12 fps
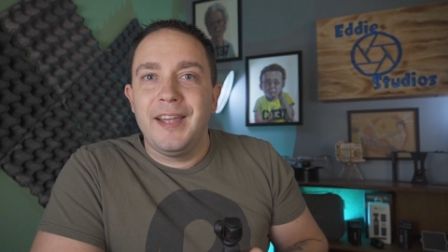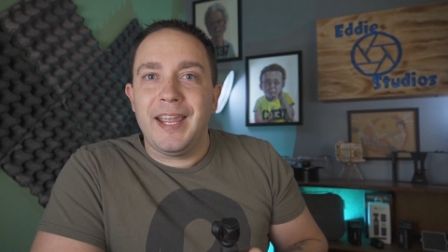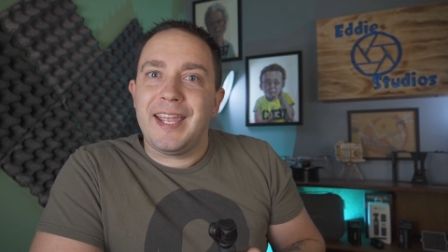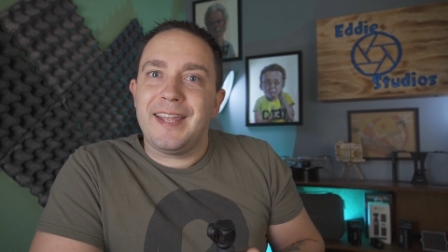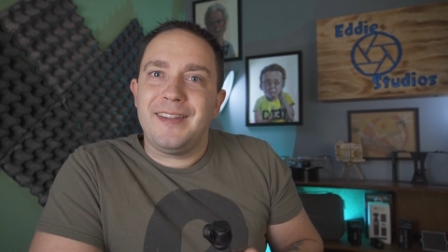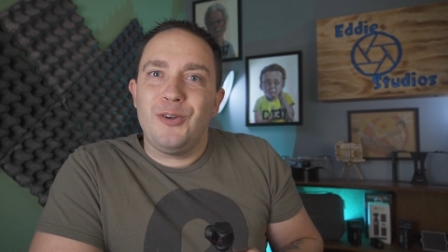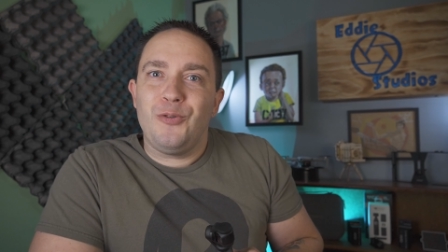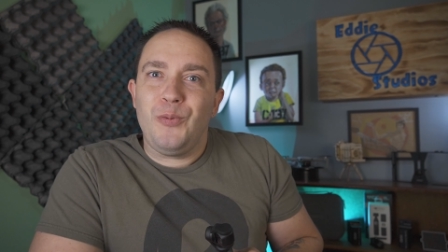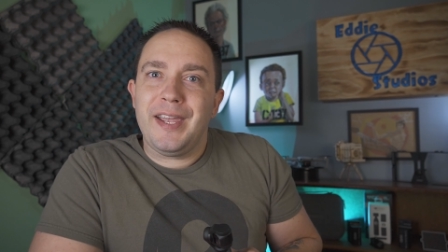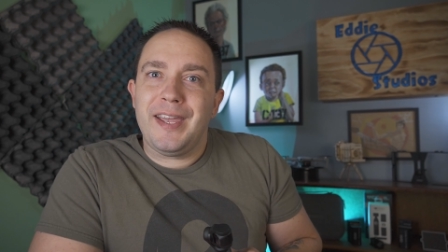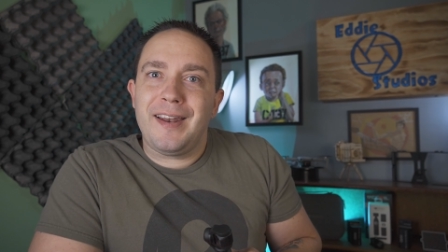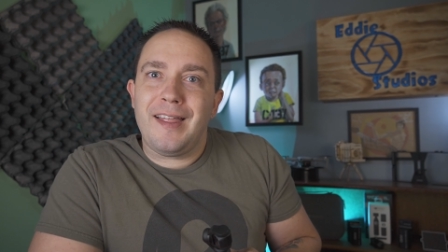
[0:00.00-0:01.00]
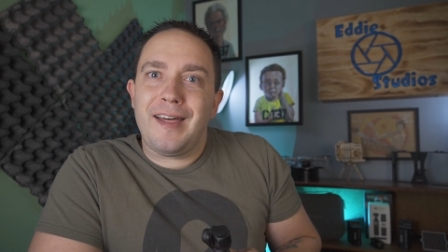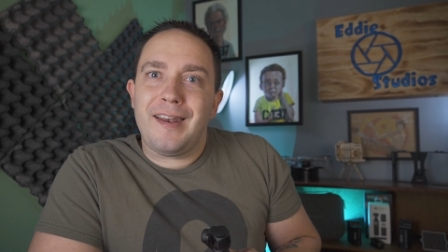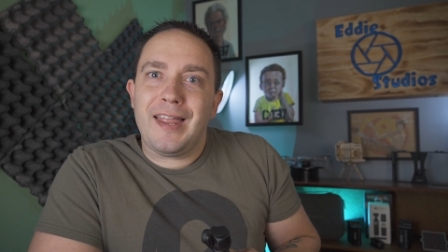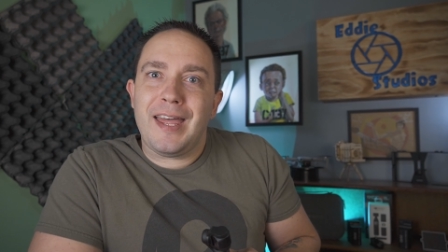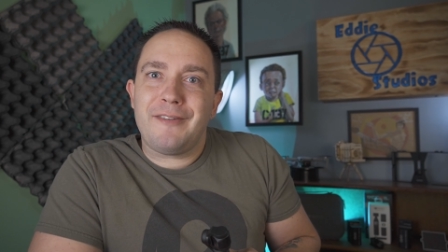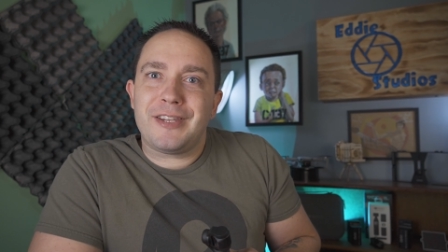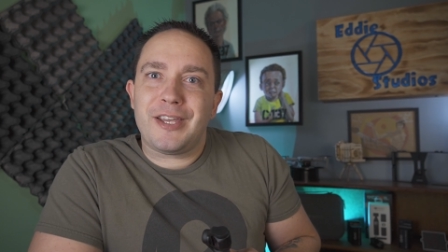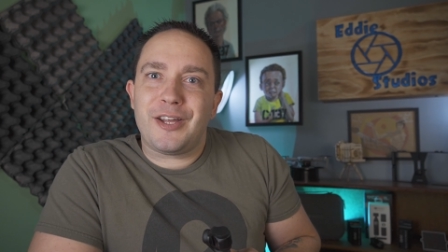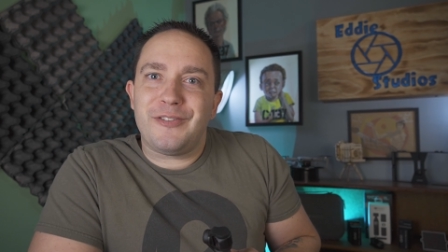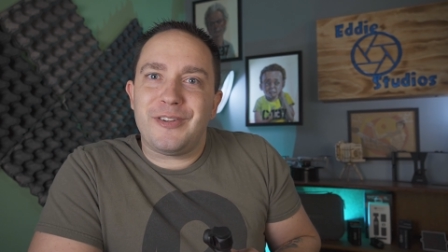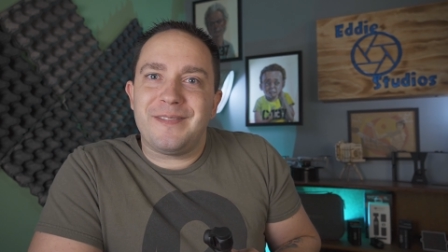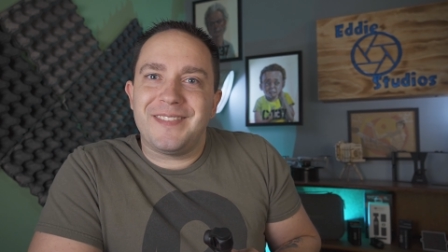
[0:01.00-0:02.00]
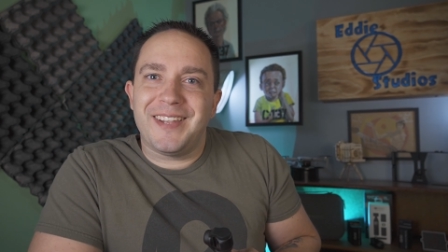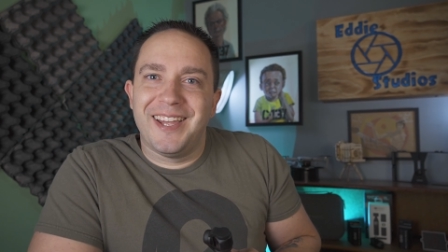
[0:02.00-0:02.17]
and we had a lot of laughs out of it.